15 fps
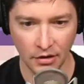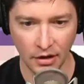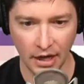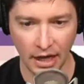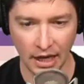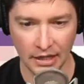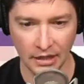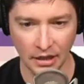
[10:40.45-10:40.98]
I
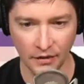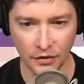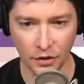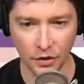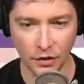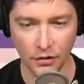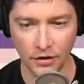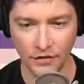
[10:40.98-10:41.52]
can't tell if
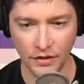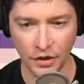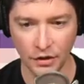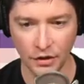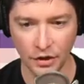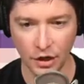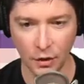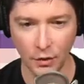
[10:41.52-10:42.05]
they're
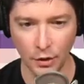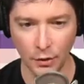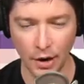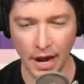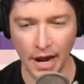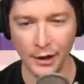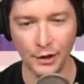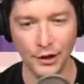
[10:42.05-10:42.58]
going
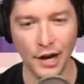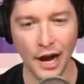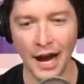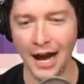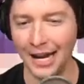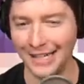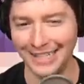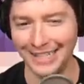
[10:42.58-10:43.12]
away or
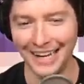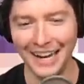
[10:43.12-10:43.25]
not.